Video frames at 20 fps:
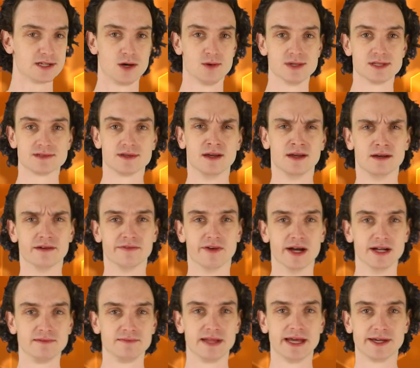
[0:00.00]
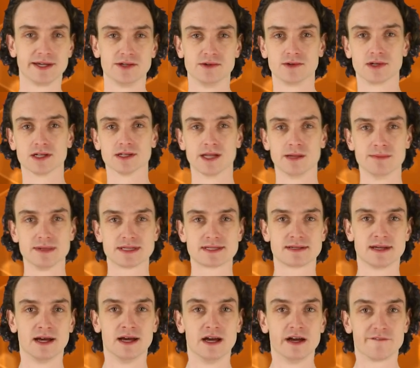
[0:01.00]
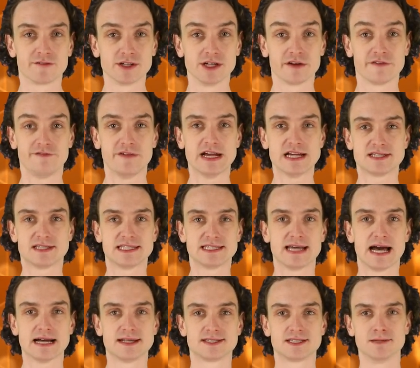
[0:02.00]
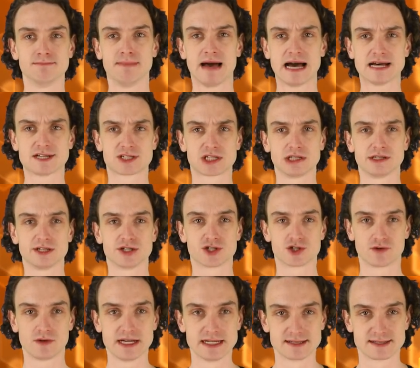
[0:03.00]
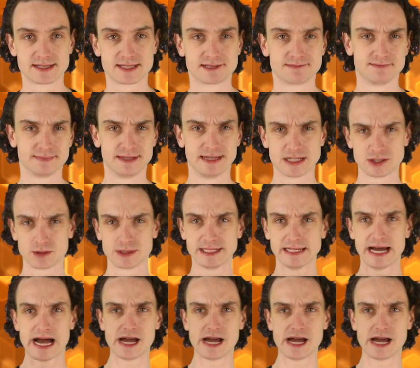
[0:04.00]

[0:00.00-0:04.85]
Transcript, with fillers: always fun. Thank you, Columbus. For their faces had some masculine traits. That's what he